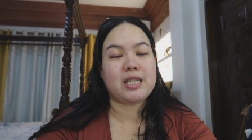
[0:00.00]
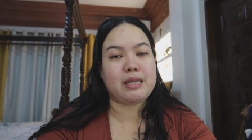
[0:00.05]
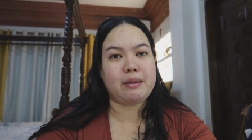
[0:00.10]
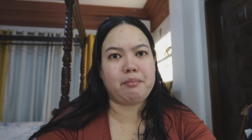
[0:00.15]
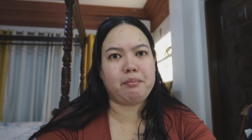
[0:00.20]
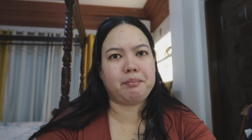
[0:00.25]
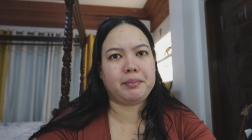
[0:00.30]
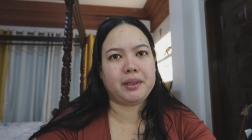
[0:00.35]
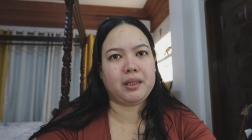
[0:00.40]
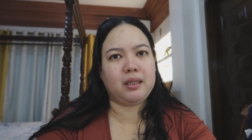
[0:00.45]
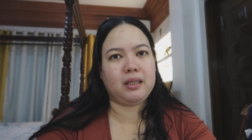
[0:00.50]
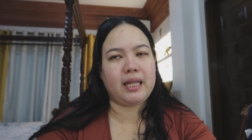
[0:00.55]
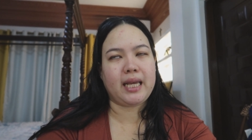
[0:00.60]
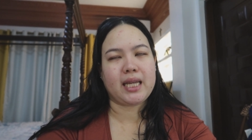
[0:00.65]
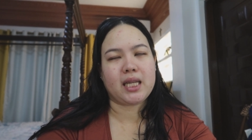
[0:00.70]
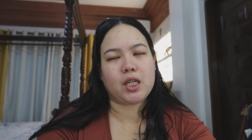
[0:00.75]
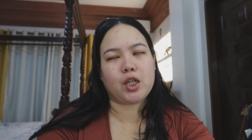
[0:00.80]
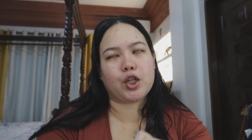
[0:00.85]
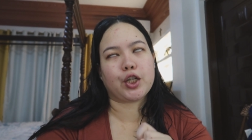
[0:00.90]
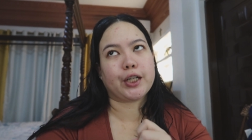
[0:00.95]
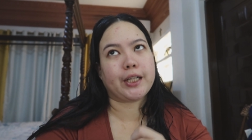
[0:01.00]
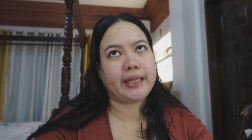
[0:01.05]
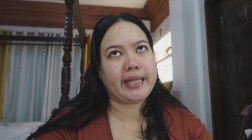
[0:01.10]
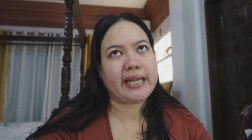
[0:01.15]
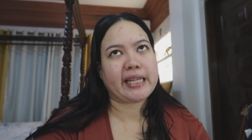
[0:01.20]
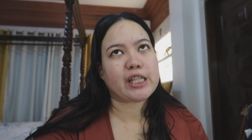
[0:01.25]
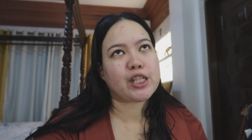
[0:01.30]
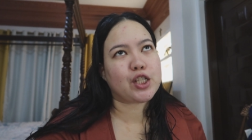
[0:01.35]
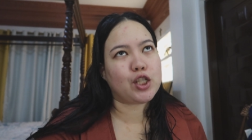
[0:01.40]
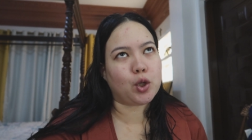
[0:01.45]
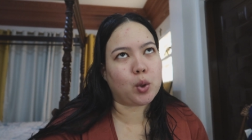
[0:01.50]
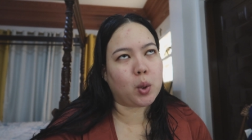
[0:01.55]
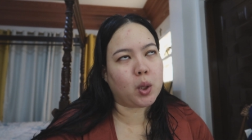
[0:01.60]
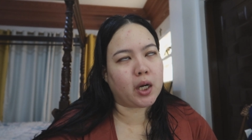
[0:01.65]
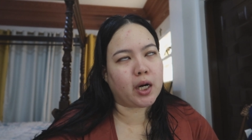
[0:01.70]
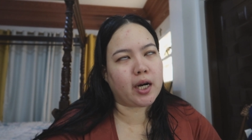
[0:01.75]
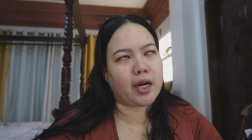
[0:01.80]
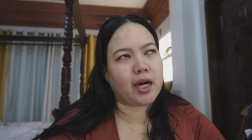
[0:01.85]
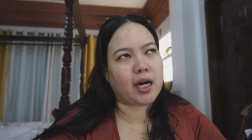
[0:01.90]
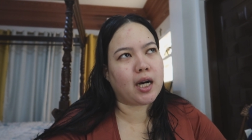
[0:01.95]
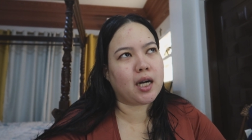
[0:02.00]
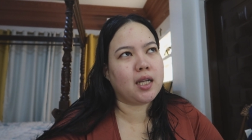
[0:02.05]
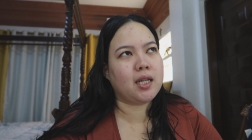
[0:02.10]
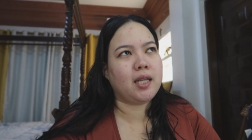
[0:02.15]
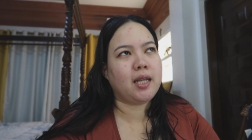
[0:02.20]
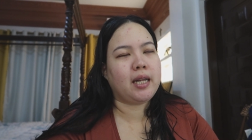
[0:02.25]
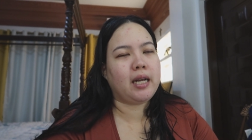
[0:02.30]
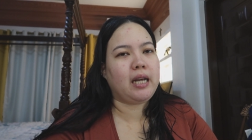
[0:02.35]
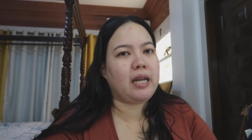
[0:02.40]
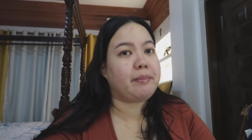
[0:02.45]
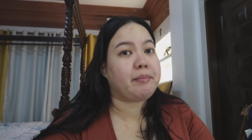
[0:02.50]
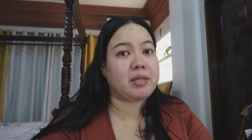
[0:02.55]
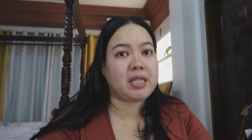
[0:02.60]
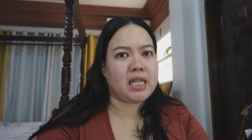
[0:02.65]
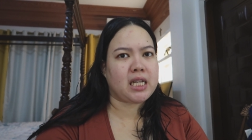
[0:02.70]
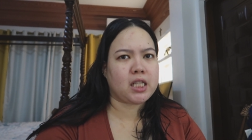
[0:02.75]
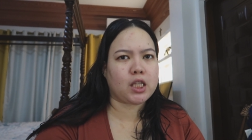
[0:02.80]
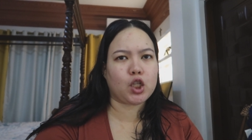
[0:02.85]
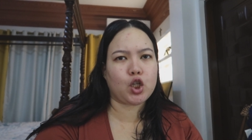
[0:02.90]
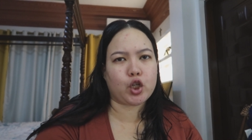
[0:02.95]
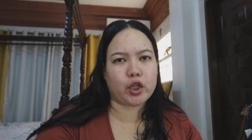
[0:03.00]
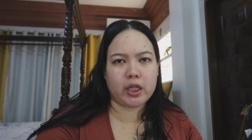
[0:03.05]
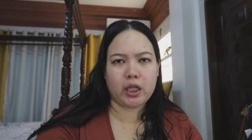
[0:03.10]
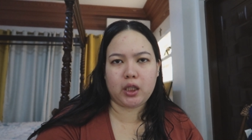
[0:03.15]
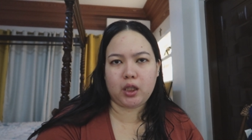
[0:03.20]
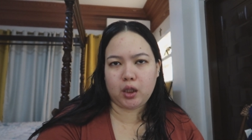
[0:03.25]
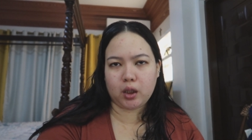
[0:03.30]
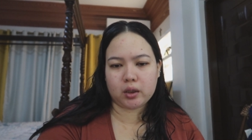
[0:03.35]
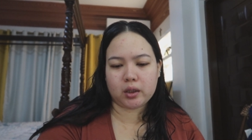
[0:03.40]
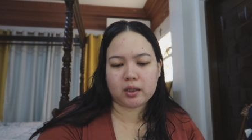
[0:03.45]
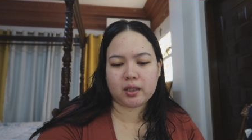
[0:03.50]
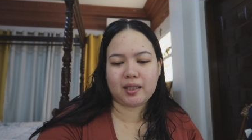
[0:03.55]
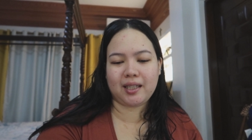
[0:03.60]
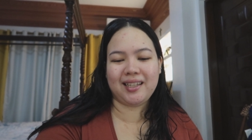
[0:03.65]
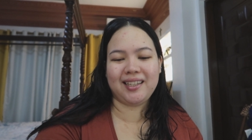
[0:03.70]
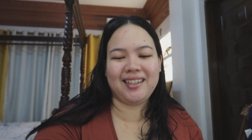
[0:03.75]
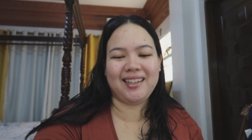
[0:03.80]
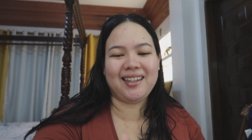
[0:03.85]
simple. Like, girl next door, lip tint girl look.